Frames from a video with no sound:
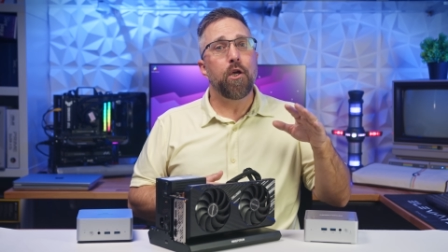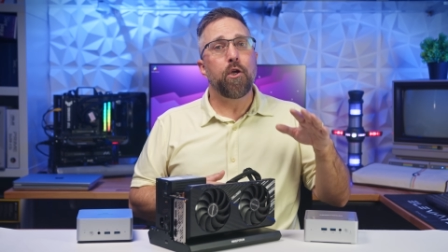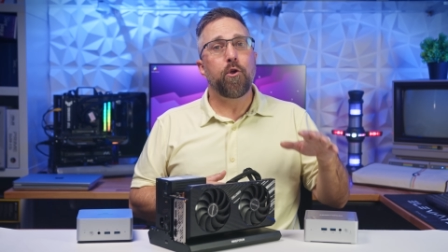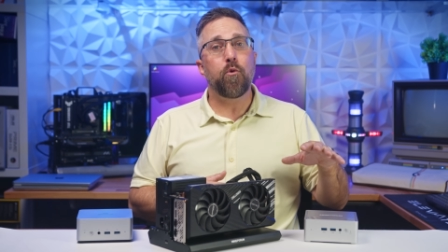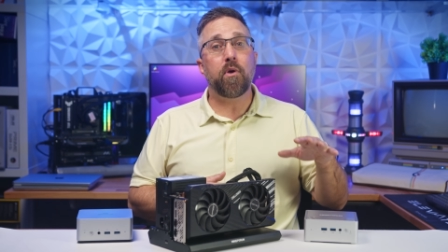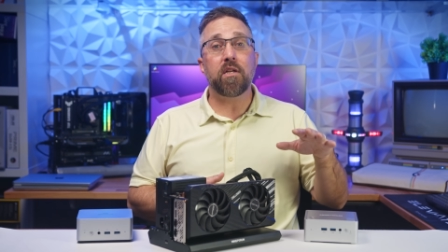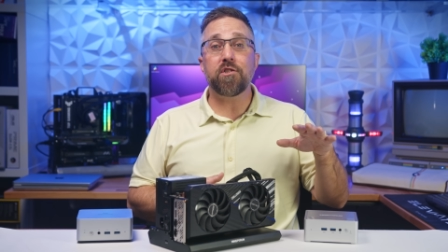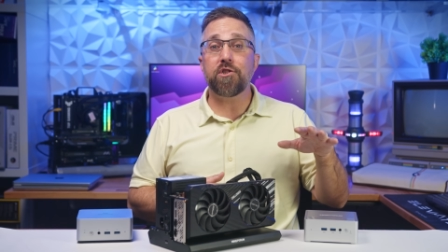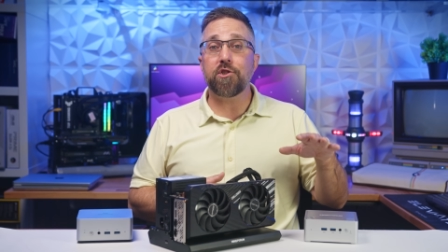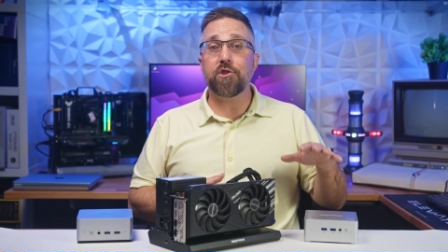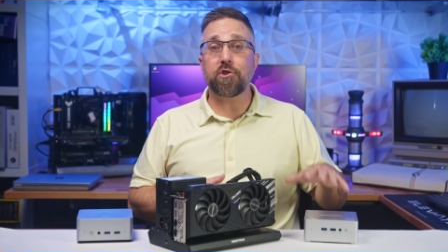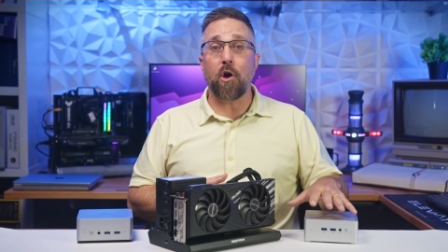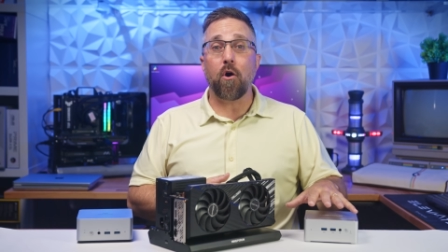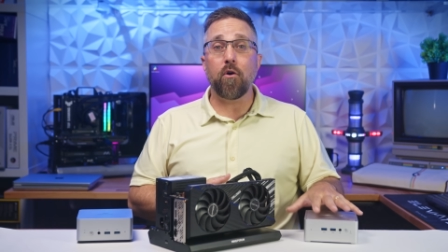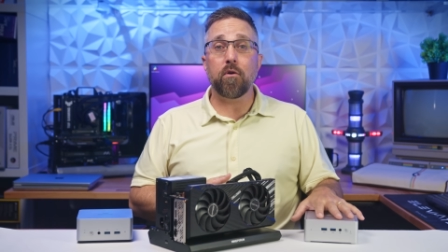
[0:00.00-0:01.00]
You can
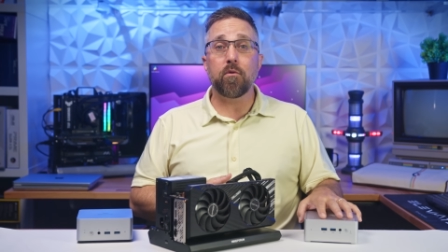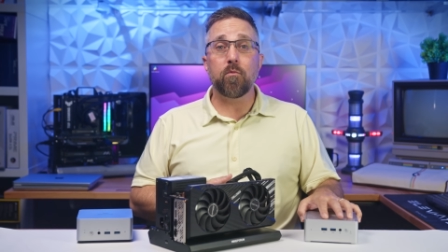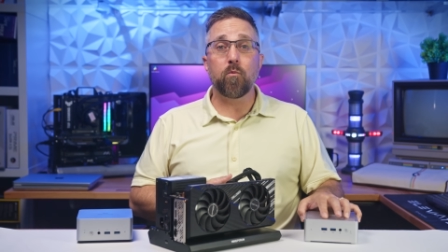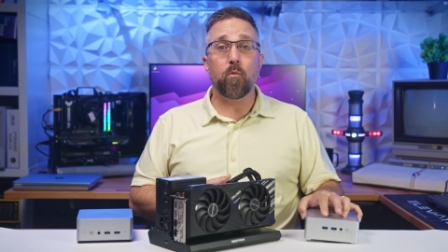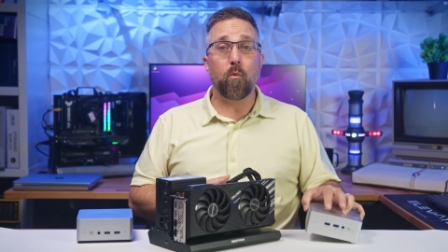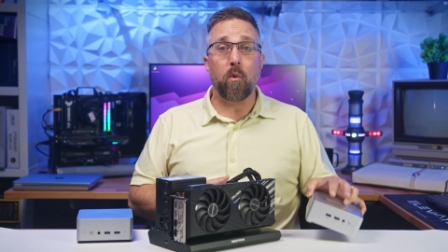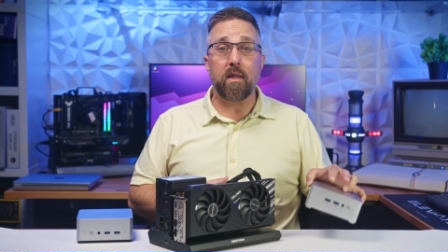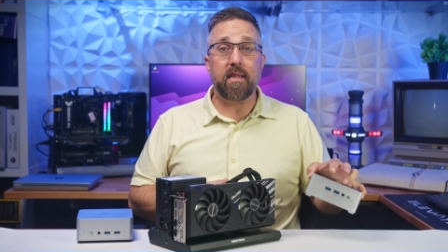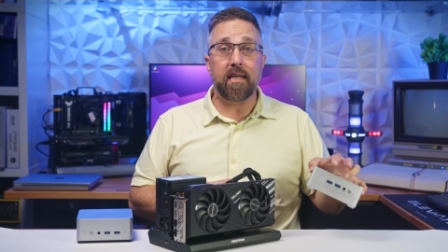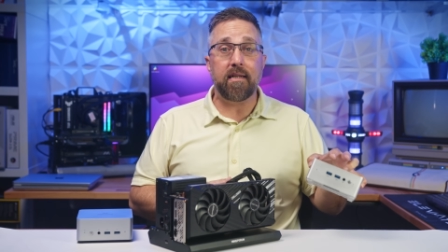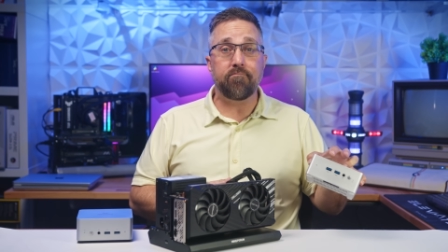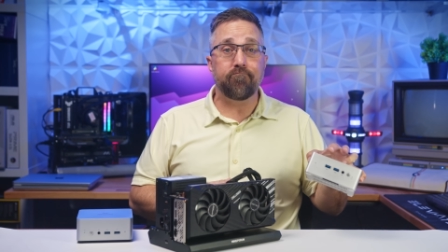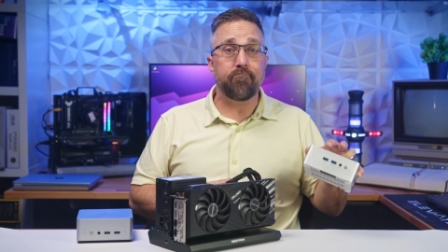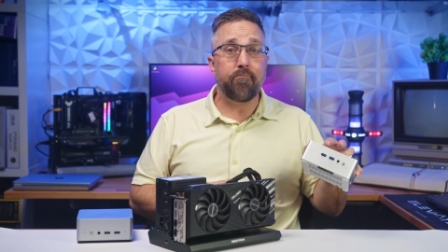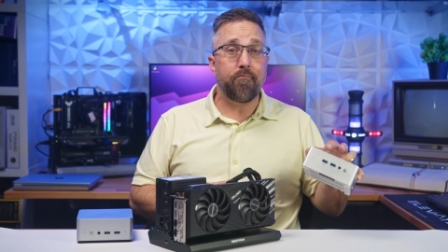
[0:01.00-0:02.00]
start with it